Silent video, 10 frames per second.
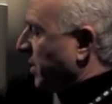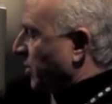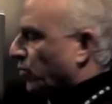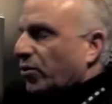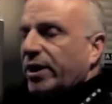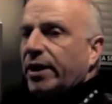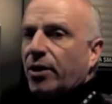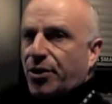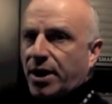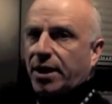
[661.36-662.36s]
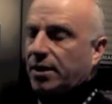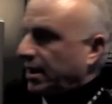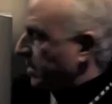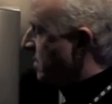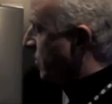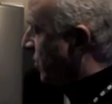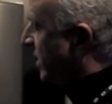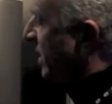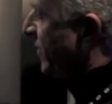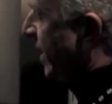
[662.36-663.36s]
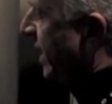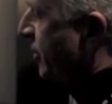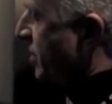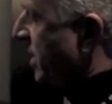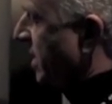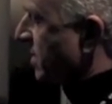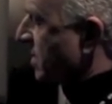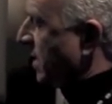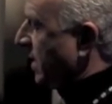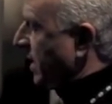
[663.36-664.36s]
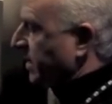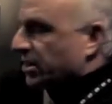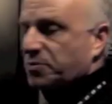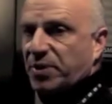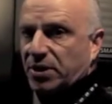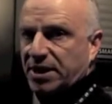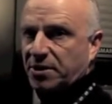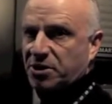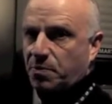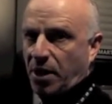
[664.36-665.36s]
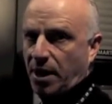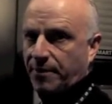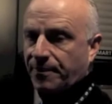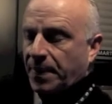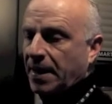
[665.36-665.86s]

But the real thing that's the real advantage to this is it's built-in pump,